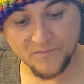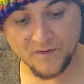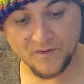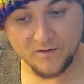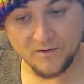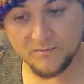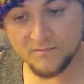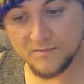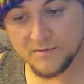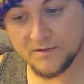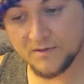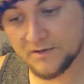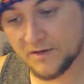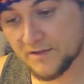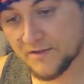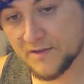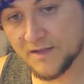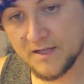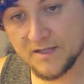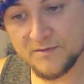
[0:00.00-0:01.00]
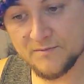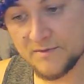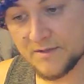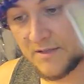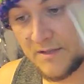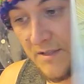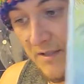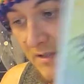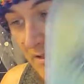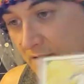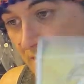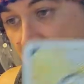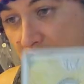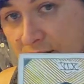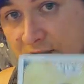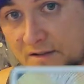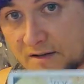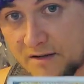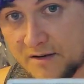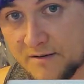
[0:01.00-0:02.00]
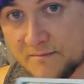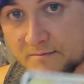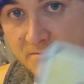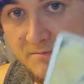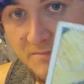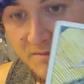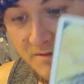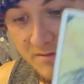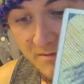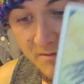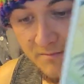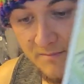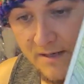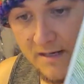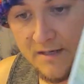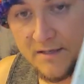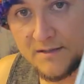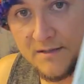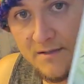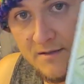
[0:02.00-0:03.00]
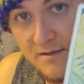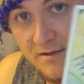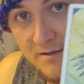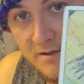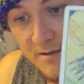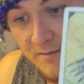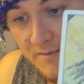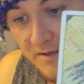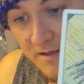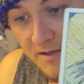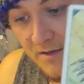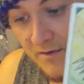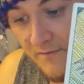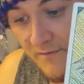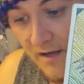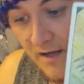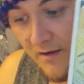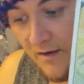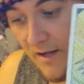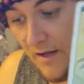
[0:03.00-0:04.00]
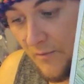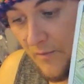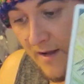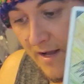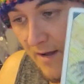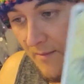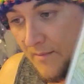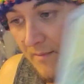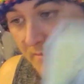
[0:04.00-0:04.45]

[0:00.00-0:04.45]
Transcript: And I think that's what this is. It's time to balance. There's something you got way out.